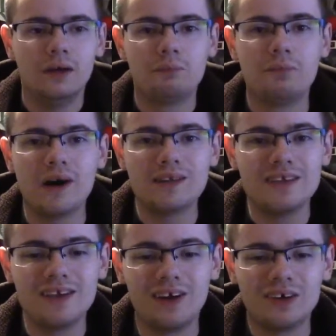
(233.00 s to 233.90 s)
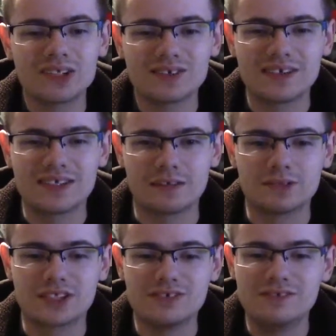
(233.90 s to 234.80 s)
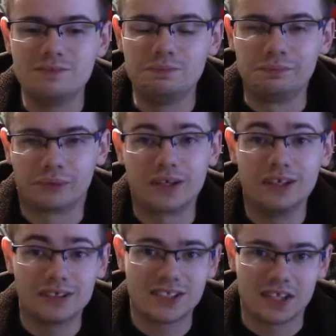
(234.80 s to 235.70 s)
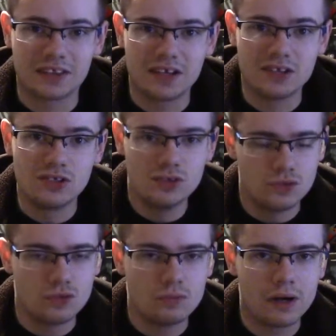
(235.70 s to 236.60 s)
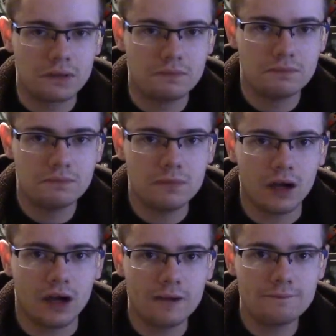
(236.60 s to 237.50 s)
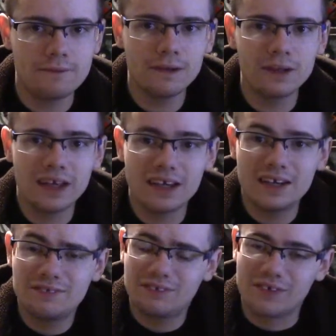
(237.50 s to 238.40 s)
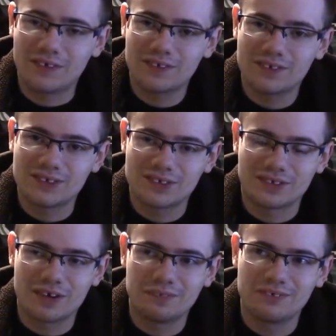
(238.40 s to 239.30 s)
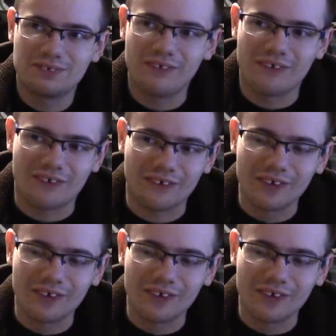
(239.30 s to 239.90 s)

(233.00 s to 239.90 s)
but it also attempts to bring us something new, but I feel like I've heard the story before.